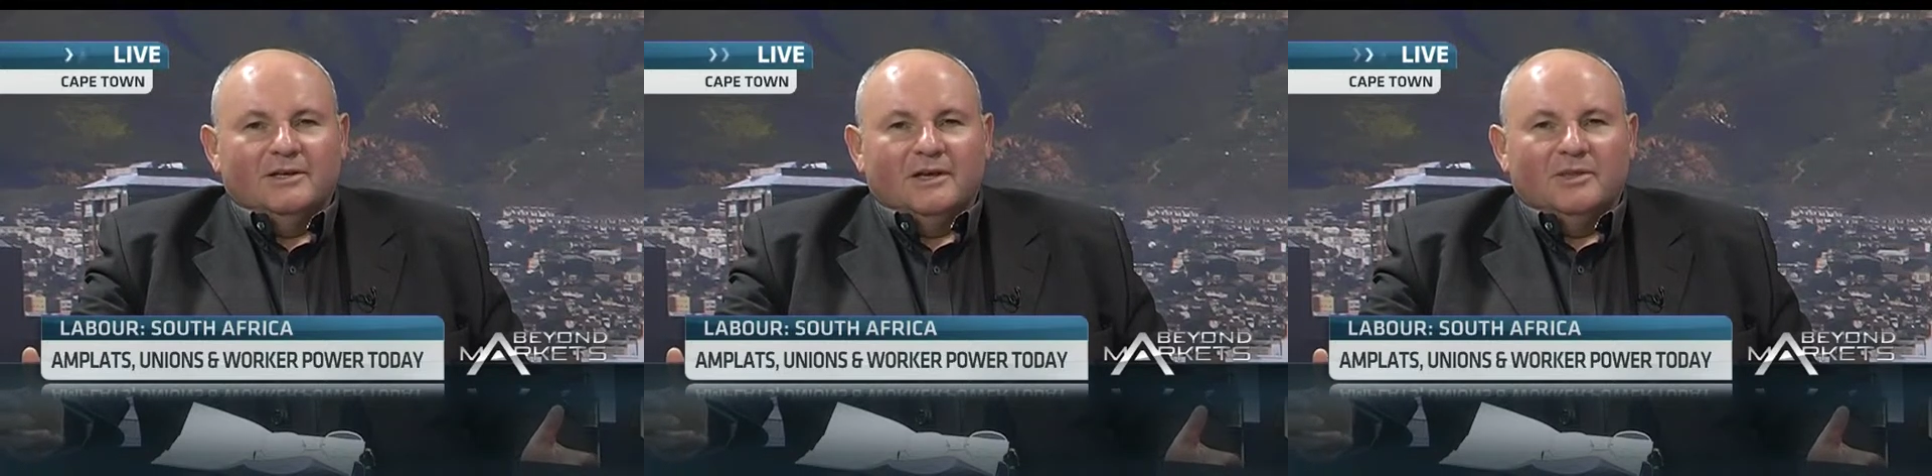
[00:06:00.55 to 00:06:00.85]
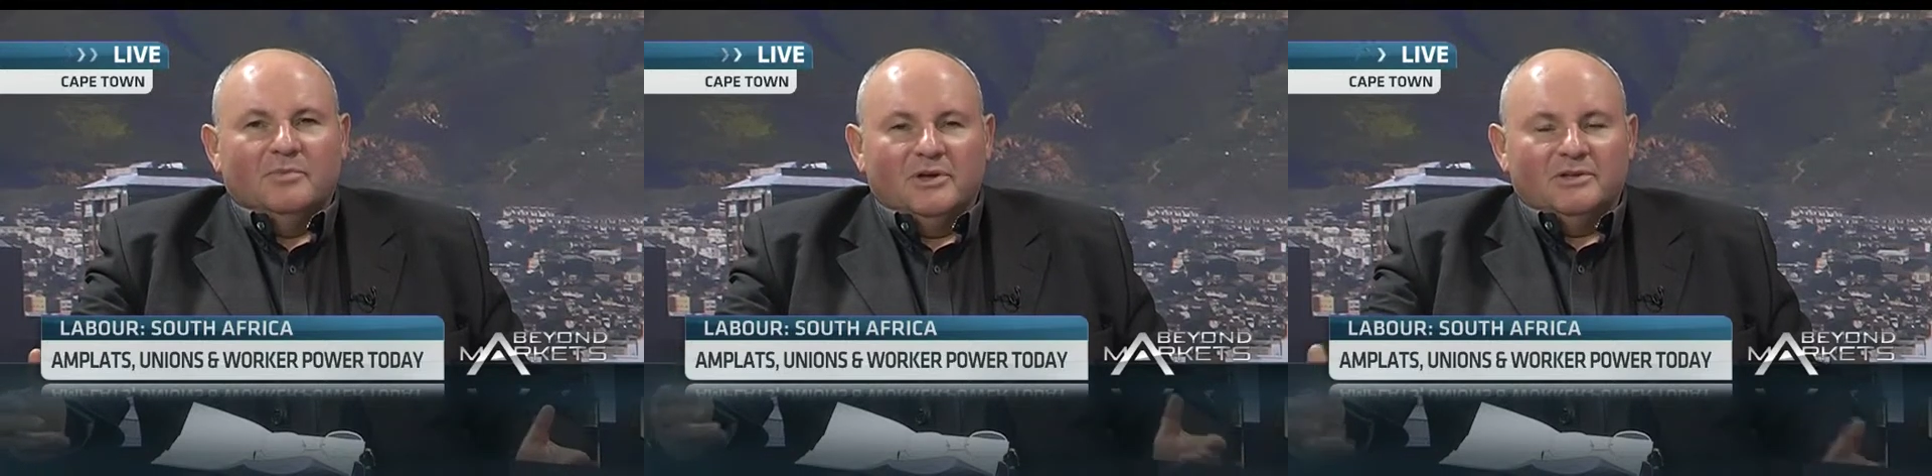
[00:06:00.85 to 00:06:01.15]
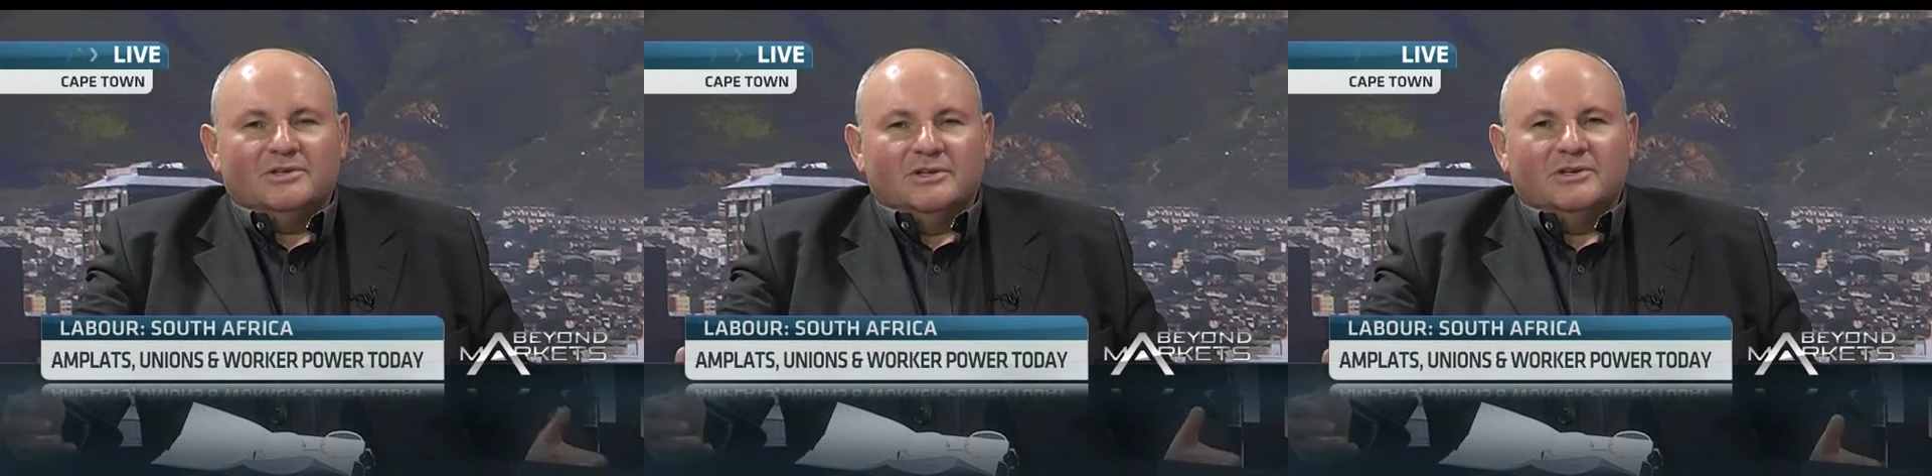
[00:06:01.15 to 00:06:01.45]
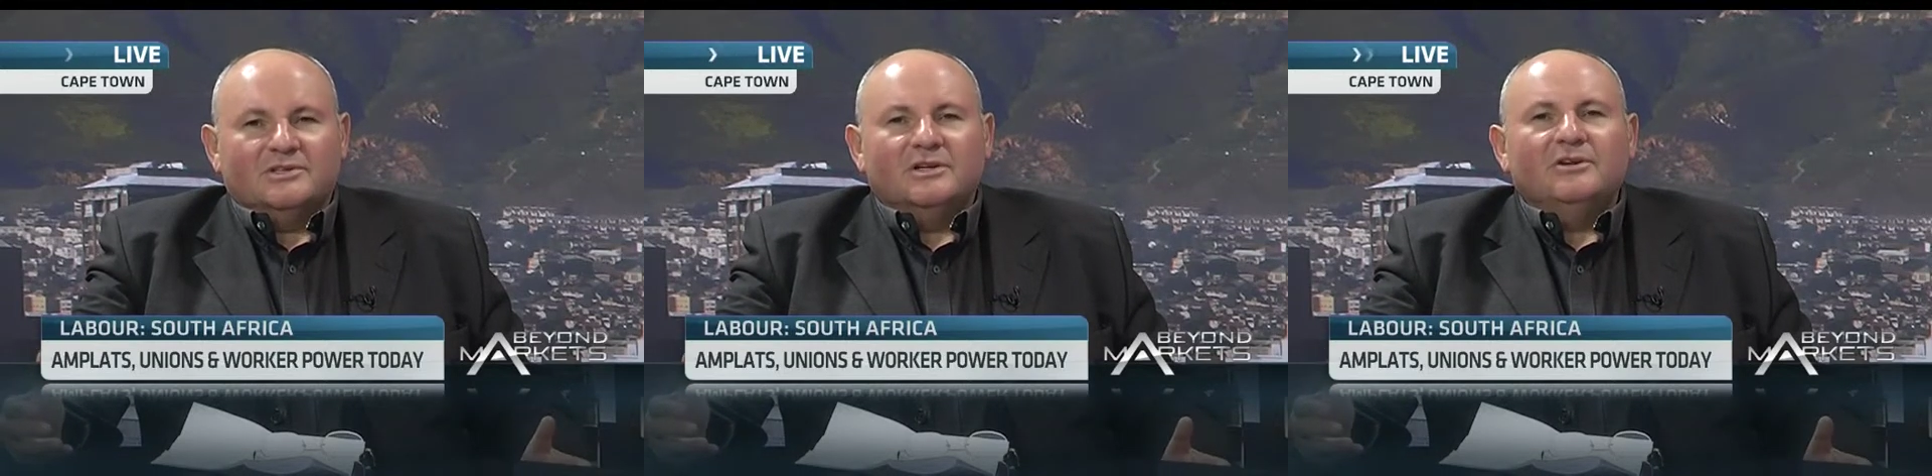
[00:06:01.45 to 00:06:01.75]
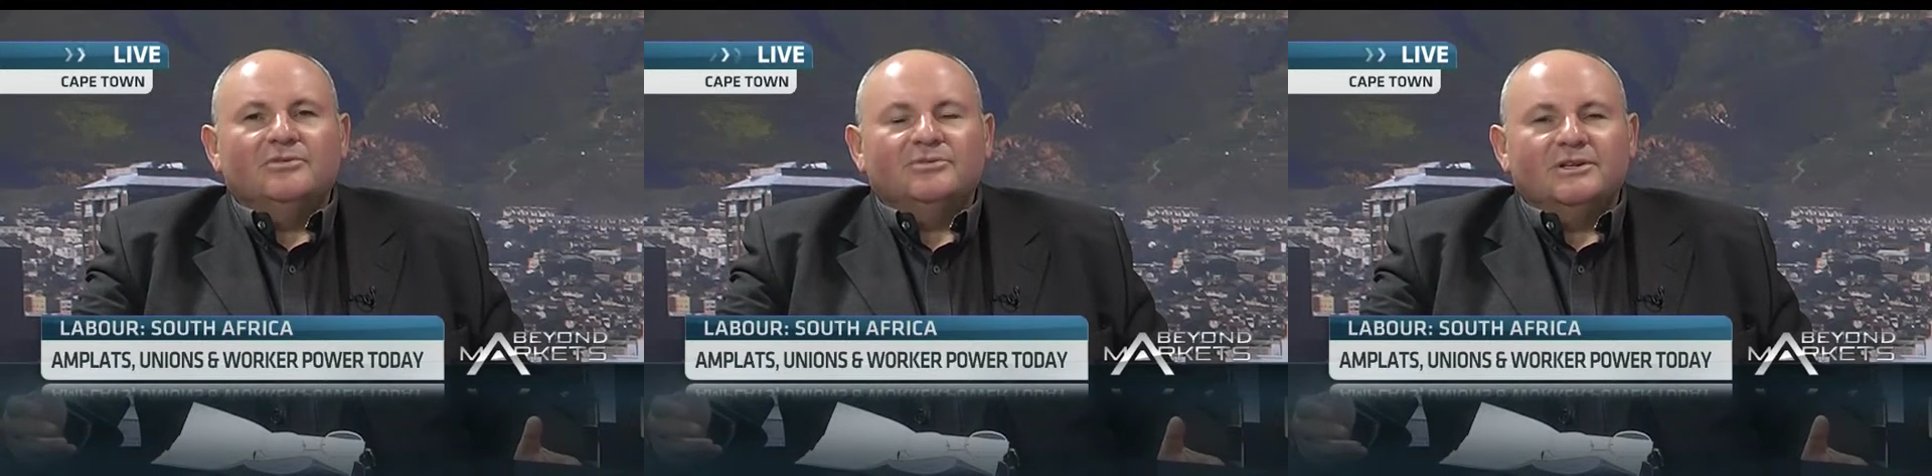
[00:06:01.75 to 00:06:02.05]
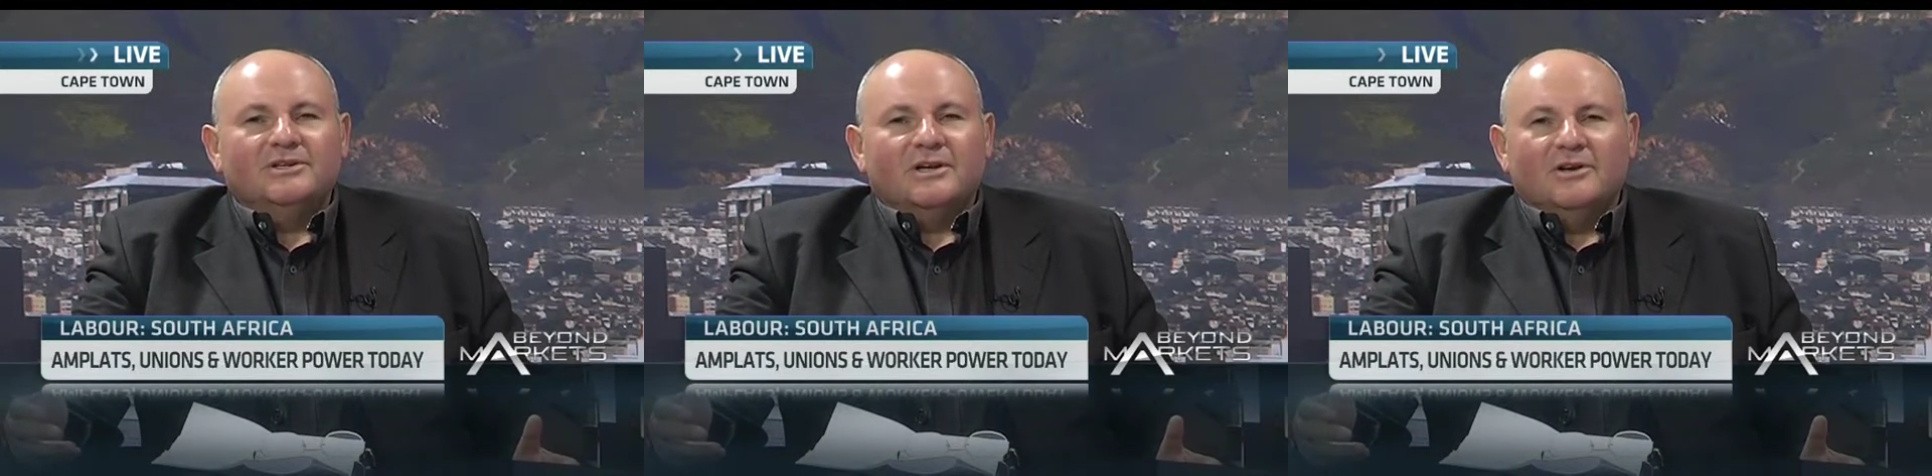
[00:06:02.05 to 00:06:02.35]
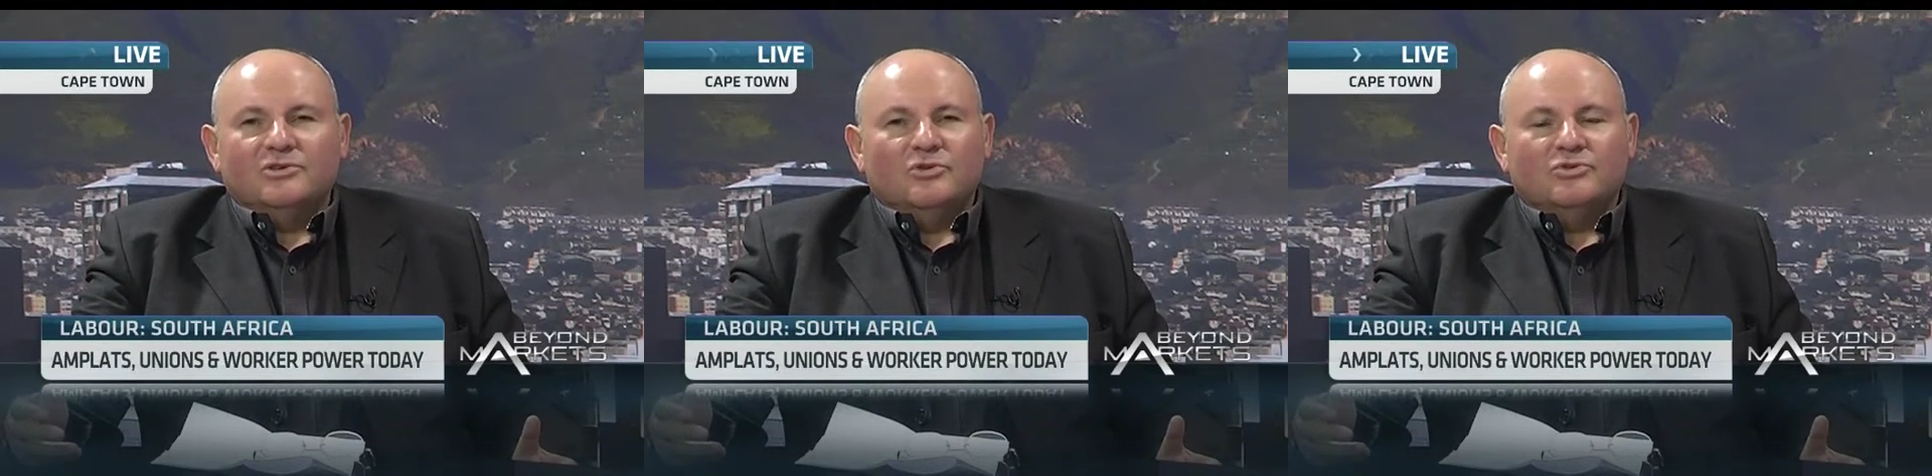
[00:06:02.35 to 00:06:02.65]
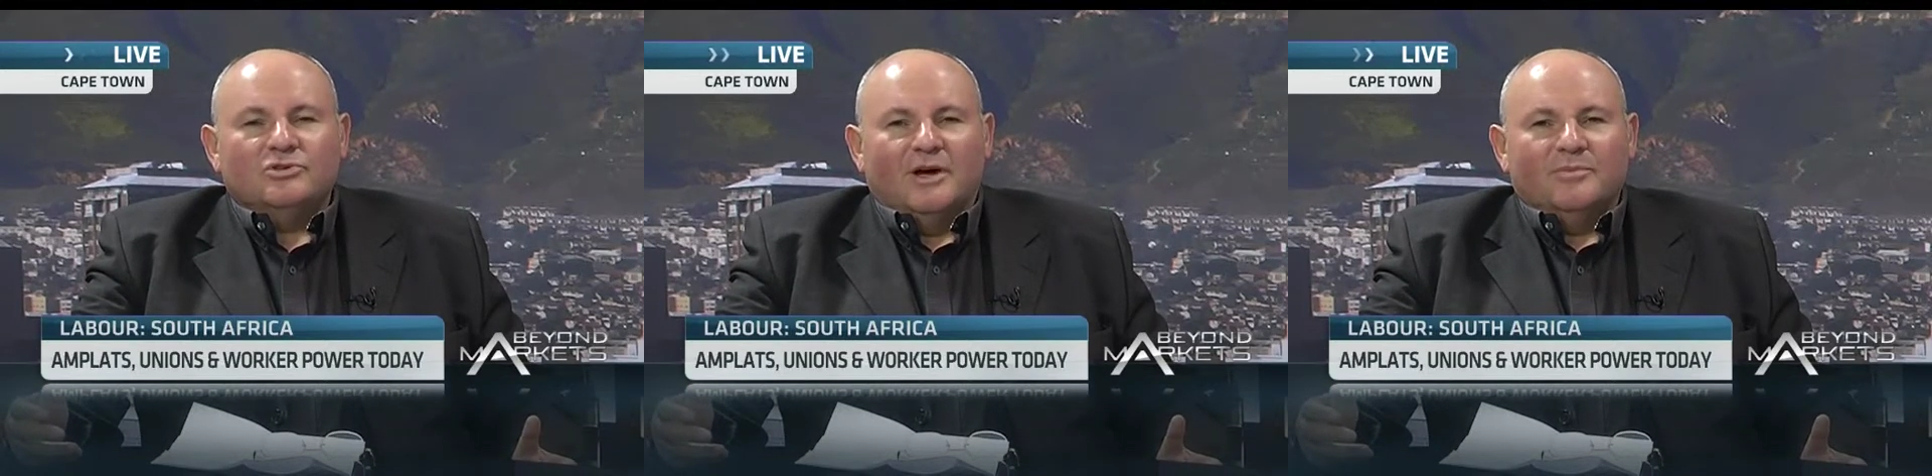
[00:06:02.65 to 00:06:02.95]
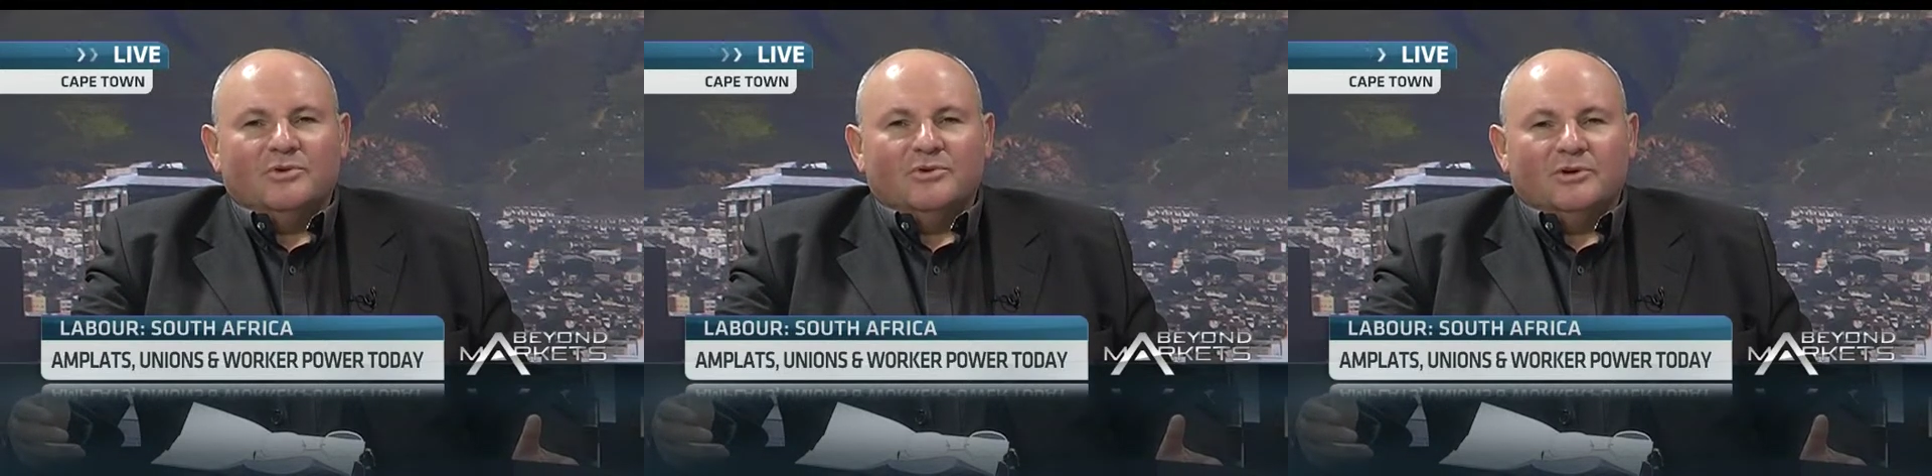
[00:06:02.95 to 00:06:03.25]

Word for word: And the minister herself didn't go and talk to AMCU.